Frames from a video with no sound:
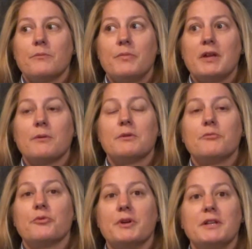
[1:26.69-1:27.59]
Being able to
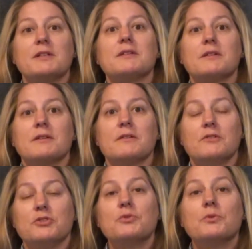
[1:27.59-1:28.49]
print the
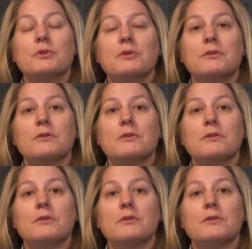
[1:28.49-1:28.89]
tool